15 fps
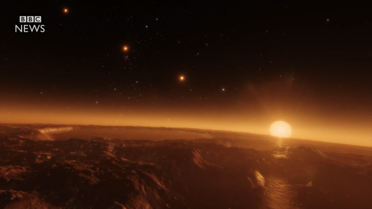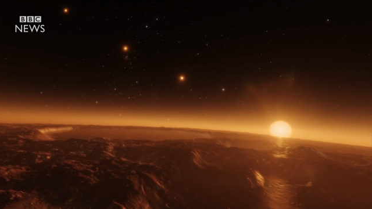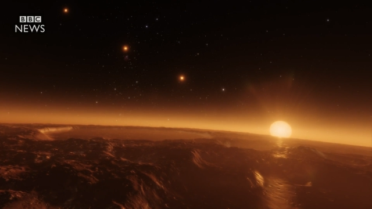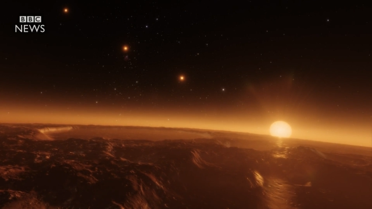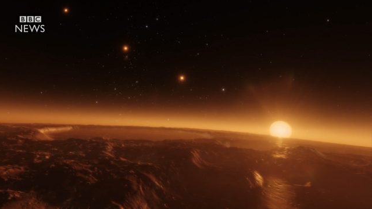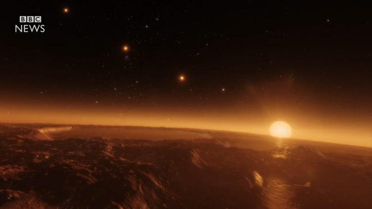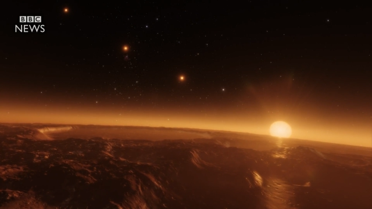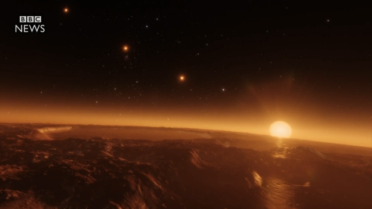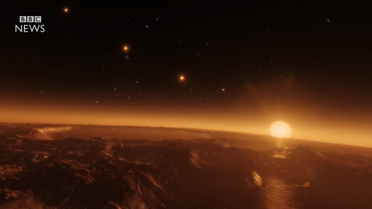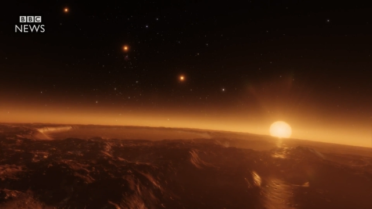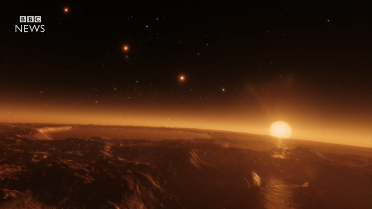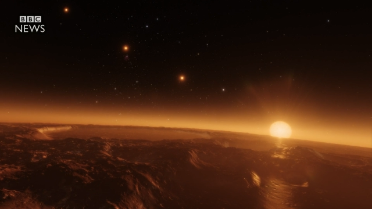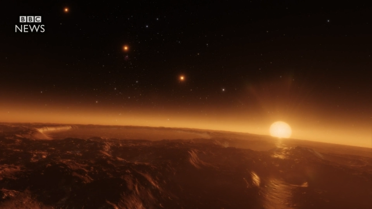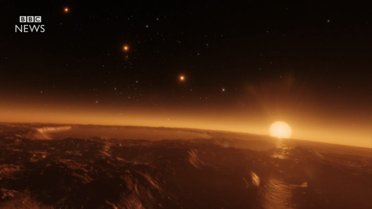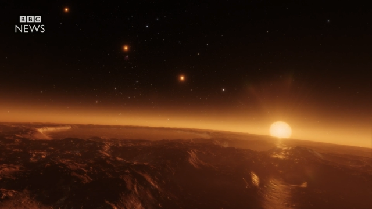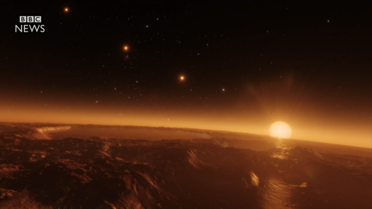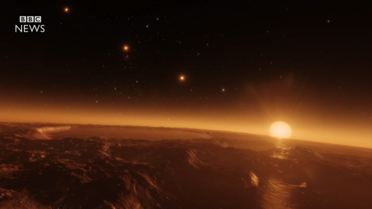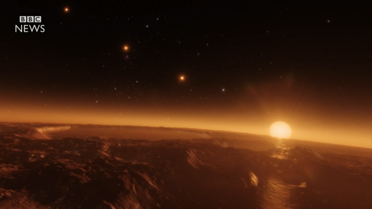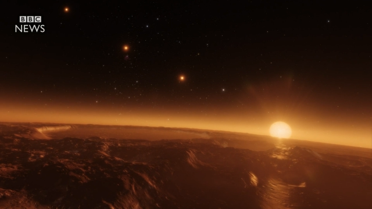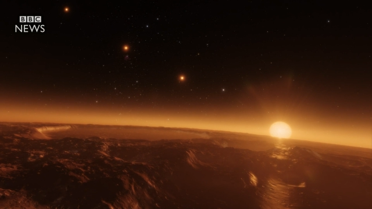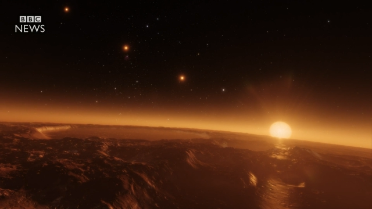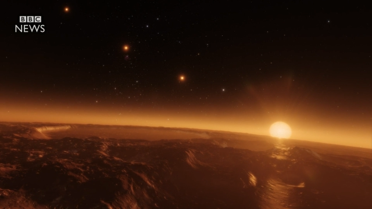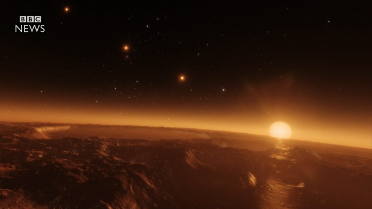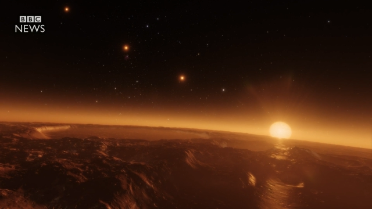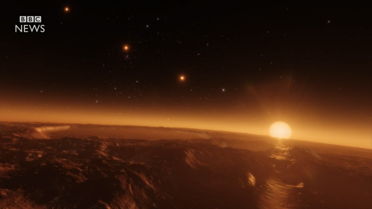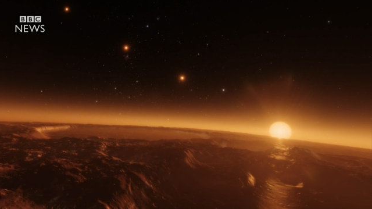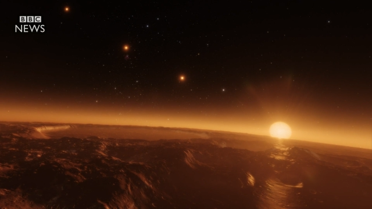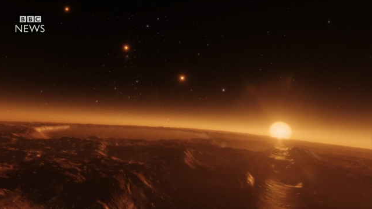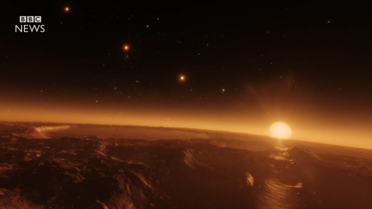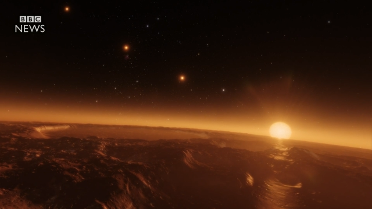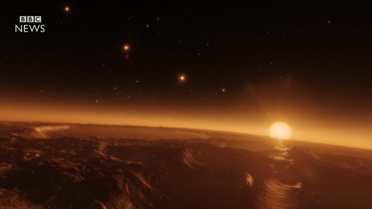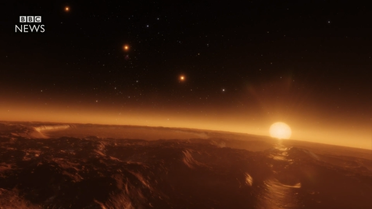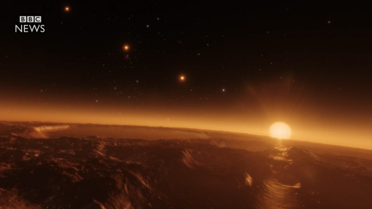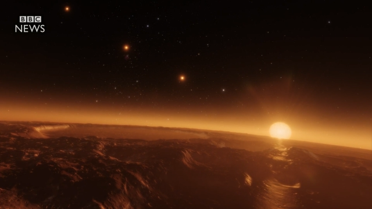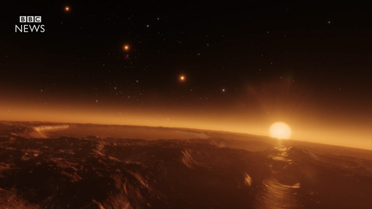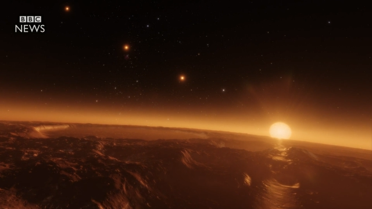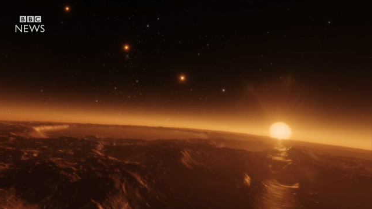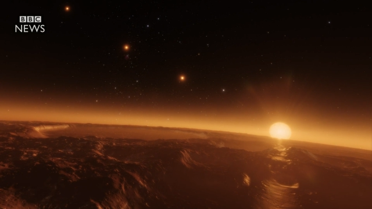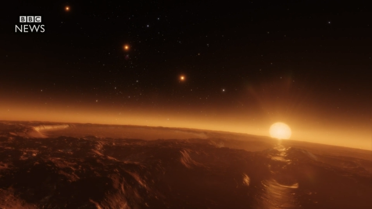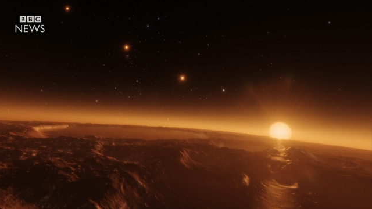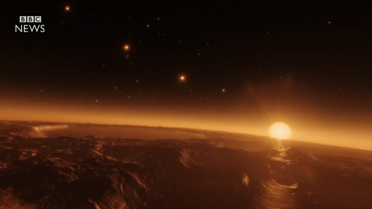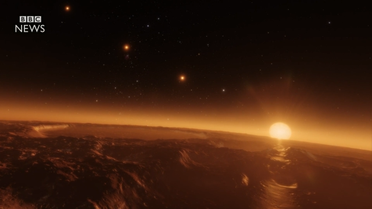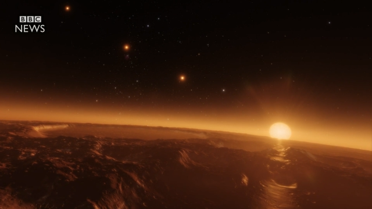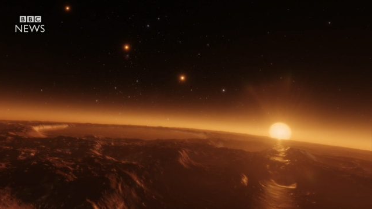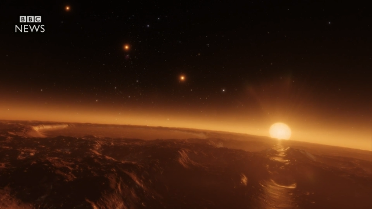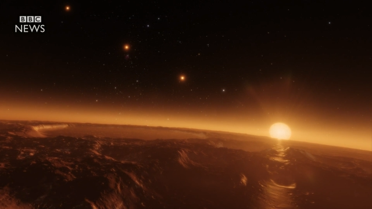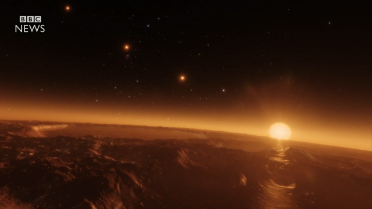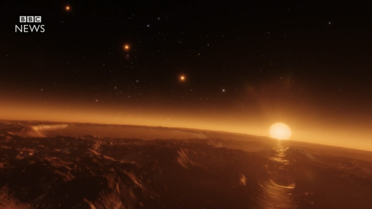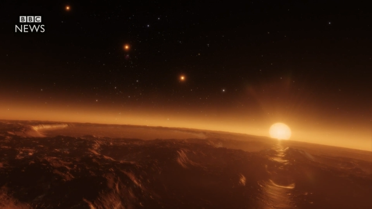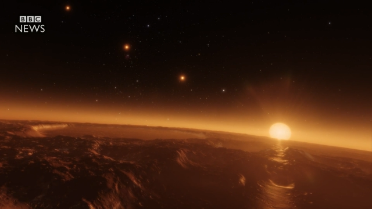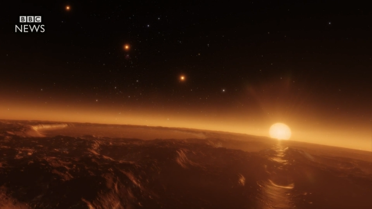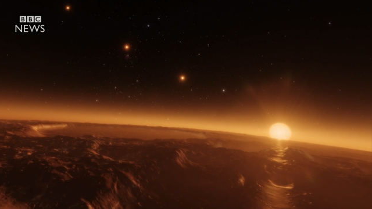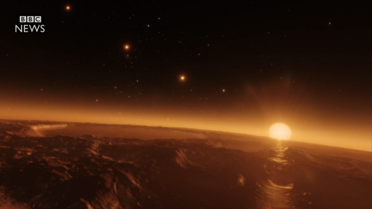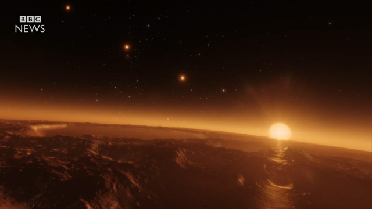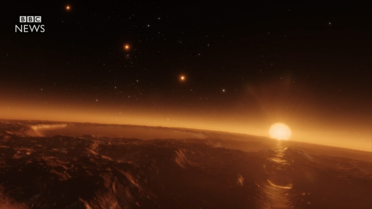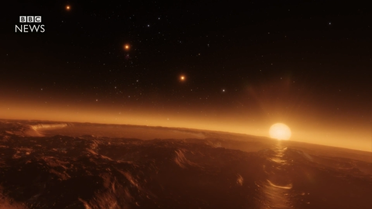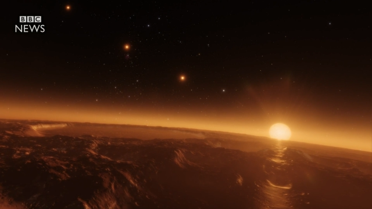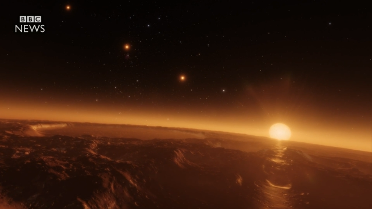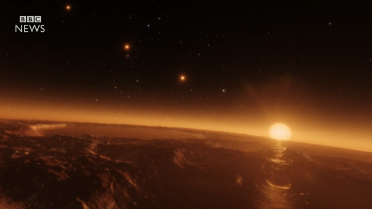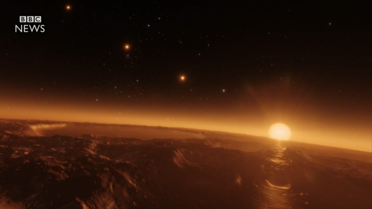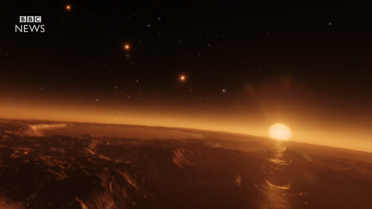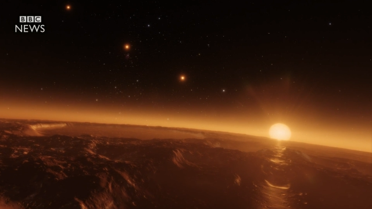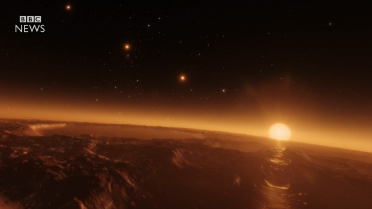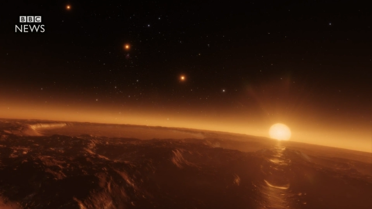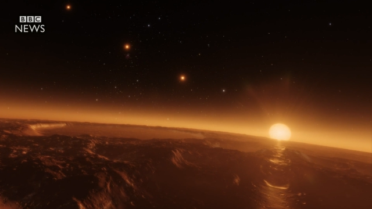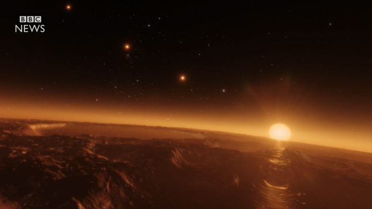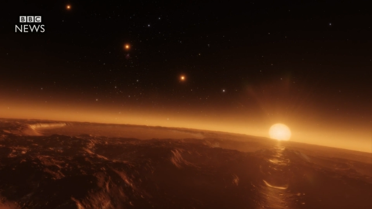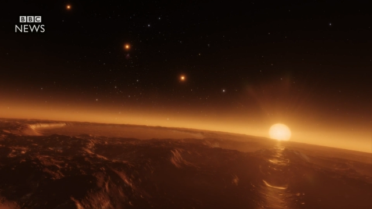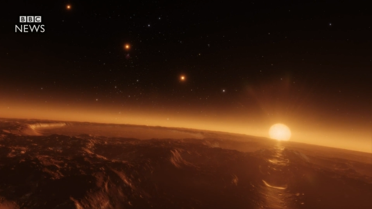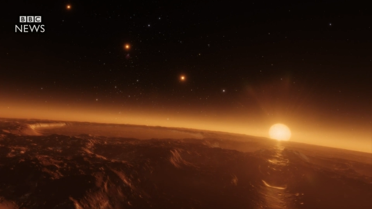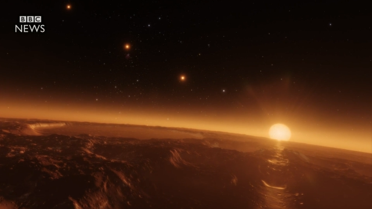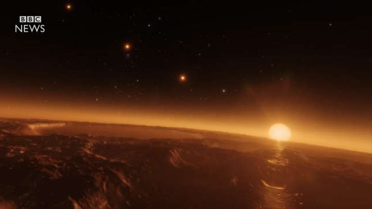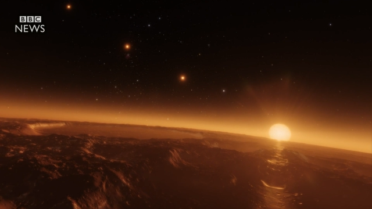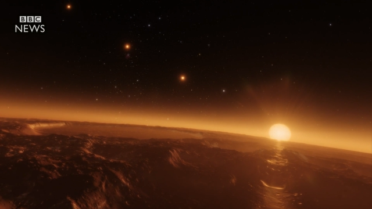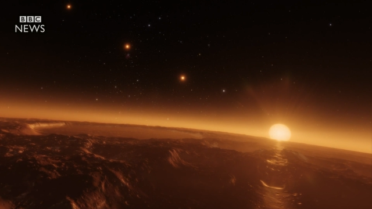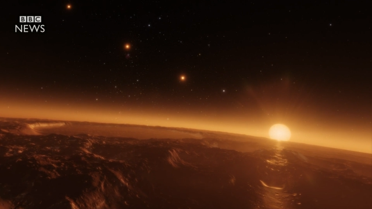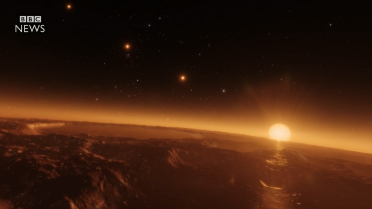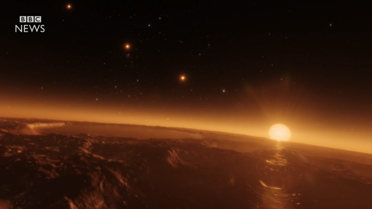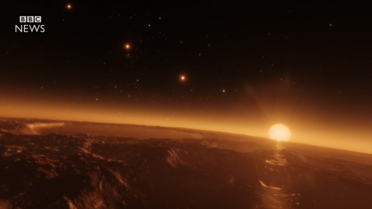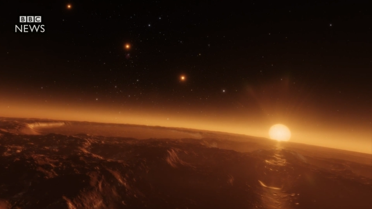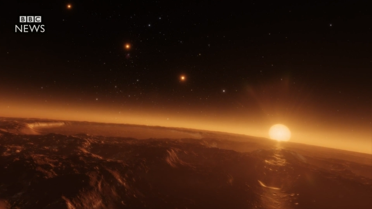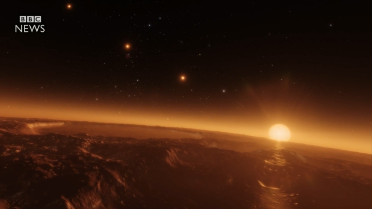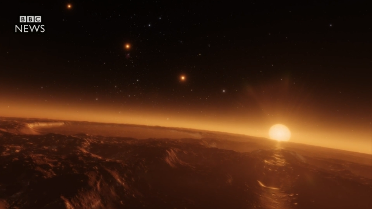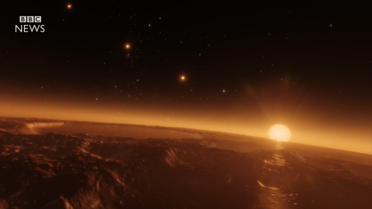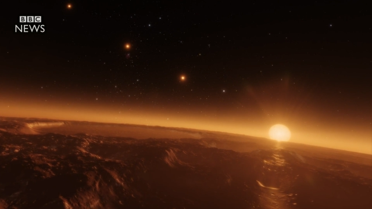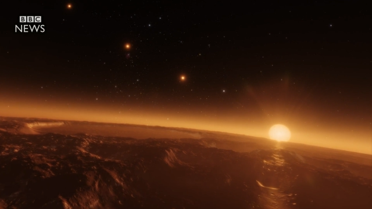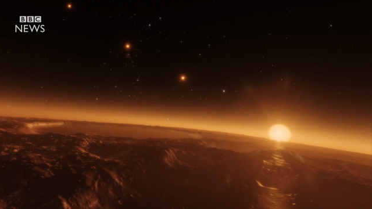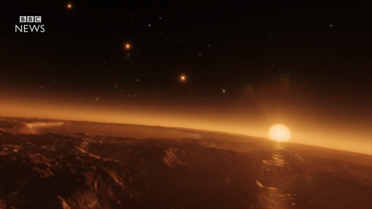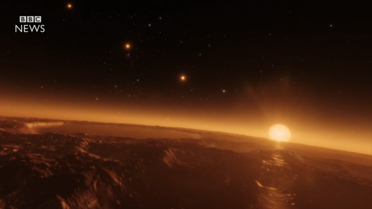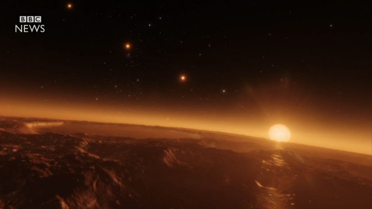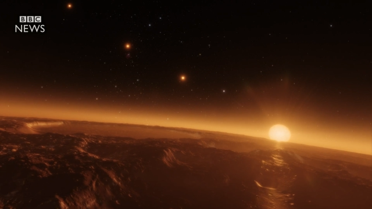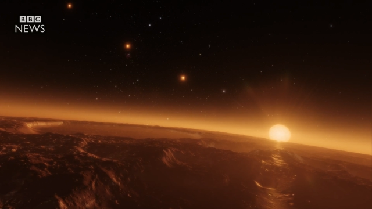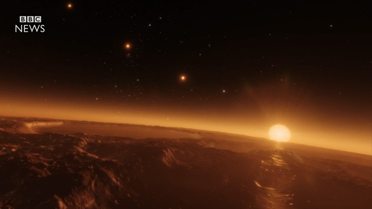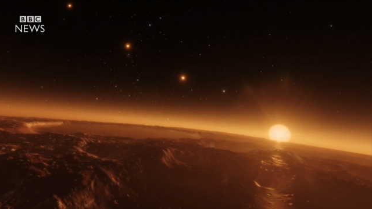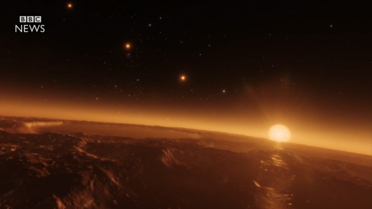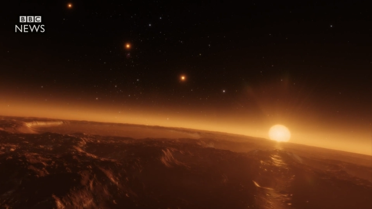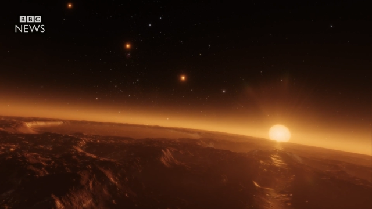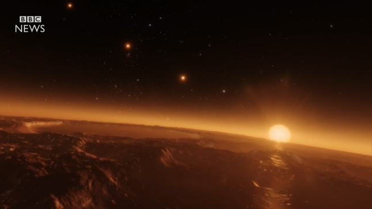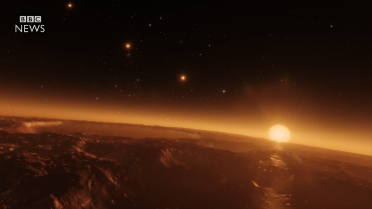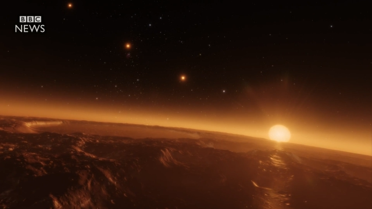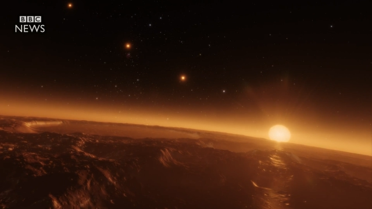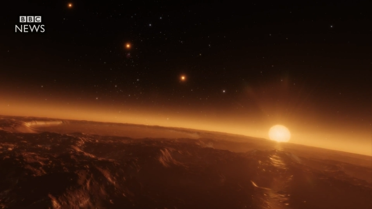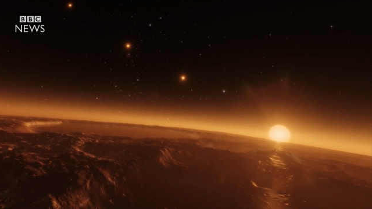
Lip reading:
[unreadable: no face in view]